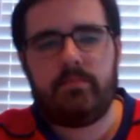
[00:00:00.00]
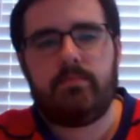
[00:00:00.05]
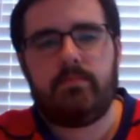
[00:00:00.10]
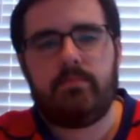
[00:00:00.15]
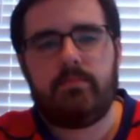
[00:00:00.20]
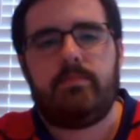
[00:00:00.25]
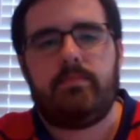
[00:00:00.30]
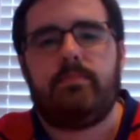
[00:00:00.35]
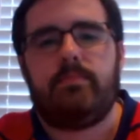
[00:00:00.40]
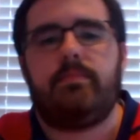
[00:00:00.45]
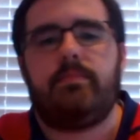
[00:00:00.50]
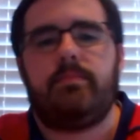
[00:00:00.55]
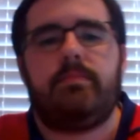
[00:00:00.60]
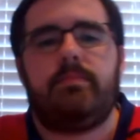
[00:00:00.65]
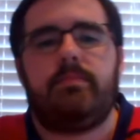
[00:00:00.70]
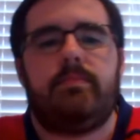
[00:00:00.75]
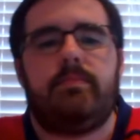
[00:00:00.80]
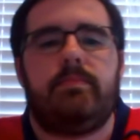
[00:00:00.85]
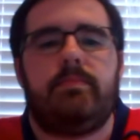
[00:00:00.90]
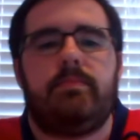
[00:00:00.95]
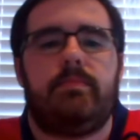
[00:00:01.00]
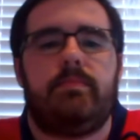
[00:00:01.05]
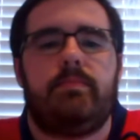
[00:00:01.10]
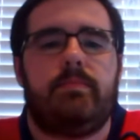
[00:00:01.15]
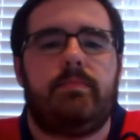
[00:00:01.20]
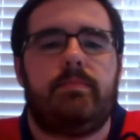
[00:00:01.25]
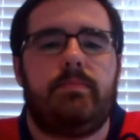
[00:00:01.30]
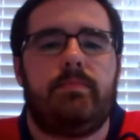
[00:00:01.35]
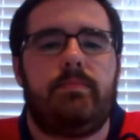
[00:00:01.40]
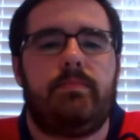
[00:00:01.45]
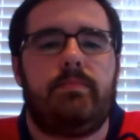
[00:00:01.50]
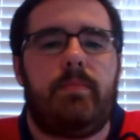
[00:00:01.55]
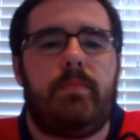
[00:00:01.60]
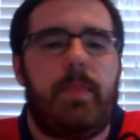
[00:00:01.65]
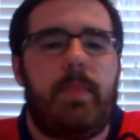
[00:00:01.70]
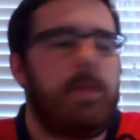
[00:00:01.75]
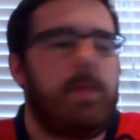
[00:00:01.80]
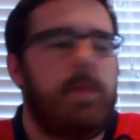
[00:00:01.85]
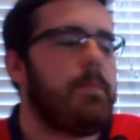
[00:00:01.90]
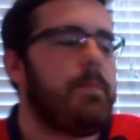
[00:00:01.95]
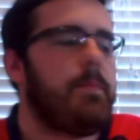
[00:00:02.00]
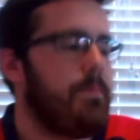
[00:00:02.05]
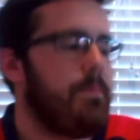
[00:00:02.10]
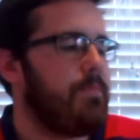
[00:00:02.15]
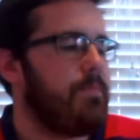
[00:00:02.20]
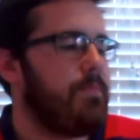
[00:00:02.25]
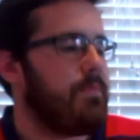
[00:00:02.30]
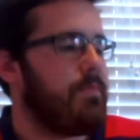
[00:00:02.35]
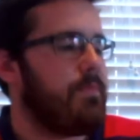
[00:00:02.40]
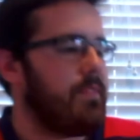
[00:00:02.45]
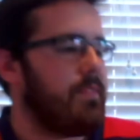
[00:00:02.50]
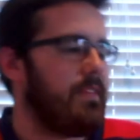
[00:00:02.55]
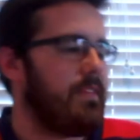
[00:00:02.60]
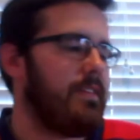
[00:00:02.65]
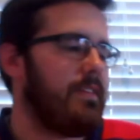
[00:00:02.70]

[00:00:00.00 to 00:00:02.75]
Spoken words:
No words are spoken by the person on screen.